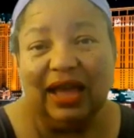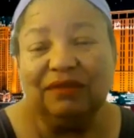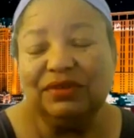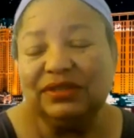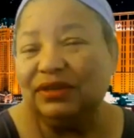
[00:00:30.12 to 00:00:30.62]
I
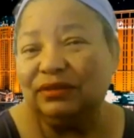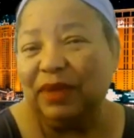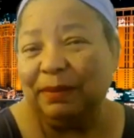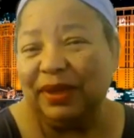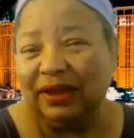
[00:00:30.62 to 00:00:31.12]
was
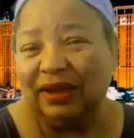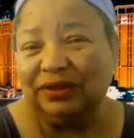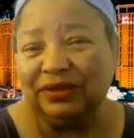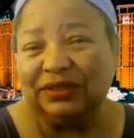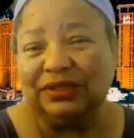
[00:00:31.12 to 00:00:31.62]
told by my
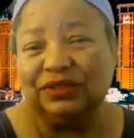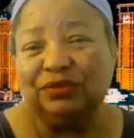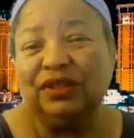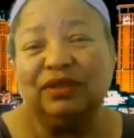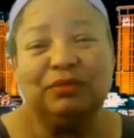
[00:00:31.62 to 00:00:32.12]
doctors this
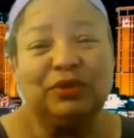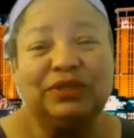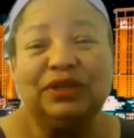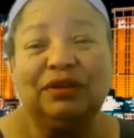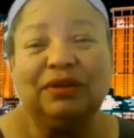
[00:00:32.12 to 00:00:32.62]
is one of the
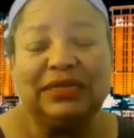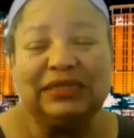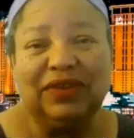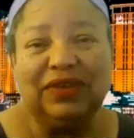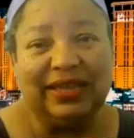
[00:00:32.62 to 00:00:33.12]
most
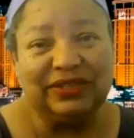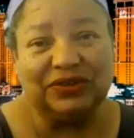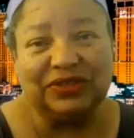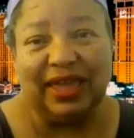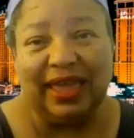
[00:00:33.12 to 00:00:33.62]
aggressive
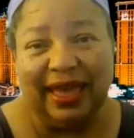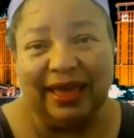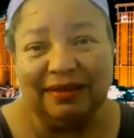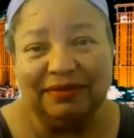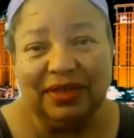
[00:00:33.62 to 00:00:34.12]
cancers they
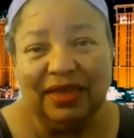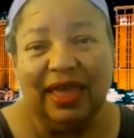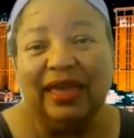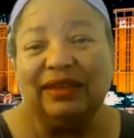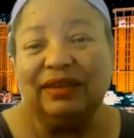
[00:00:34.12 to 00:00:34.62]
have.
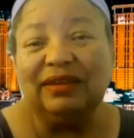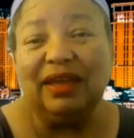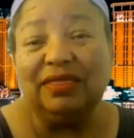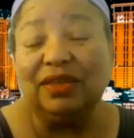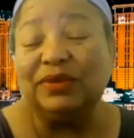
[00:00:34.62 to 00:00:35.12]

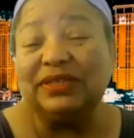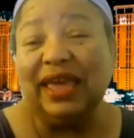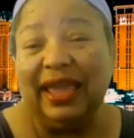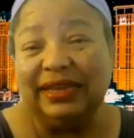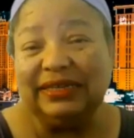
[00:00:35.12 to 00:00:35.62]
And there was
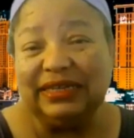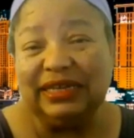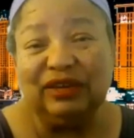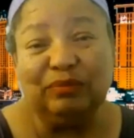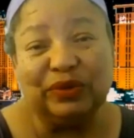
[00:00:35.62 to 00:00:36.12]
an
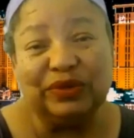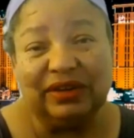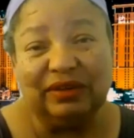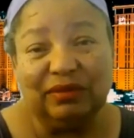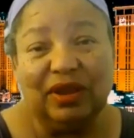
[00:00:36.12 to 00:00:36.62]

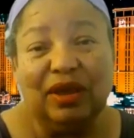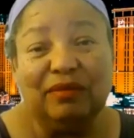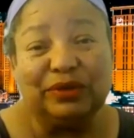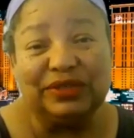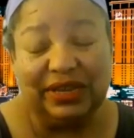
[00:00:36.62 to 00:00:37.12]
18%
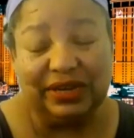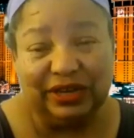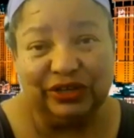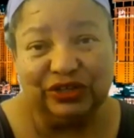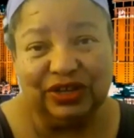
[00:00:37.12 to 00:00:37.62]

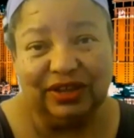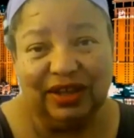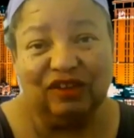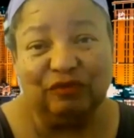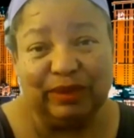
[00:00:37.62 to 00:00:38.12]
percentage
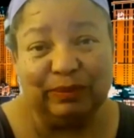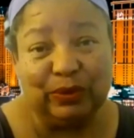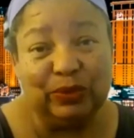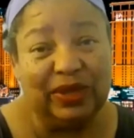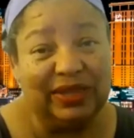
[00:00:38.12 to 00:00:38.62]
of
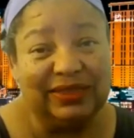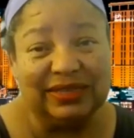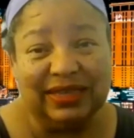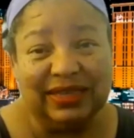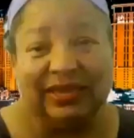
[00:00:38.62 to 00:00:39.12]
people who get
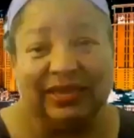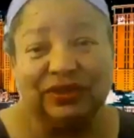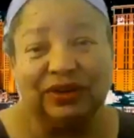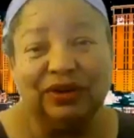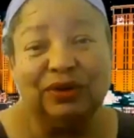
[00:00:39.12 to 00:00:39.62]
this
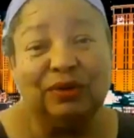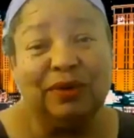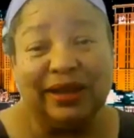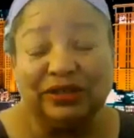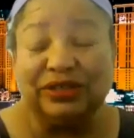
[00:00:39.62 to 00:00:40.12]
cancer
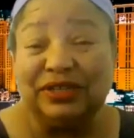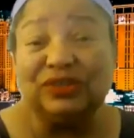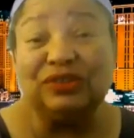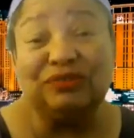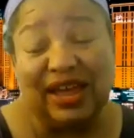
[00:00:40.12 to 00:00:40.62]
who actually
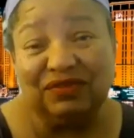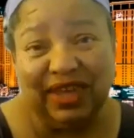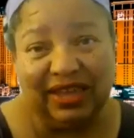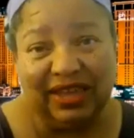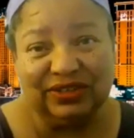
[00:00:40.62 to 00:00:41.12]
survive
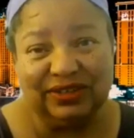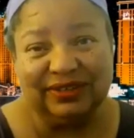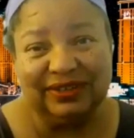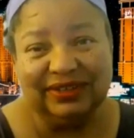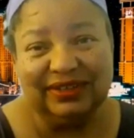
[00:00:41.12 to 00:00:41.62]
the
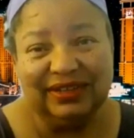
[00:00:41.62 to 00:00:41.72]
cancer.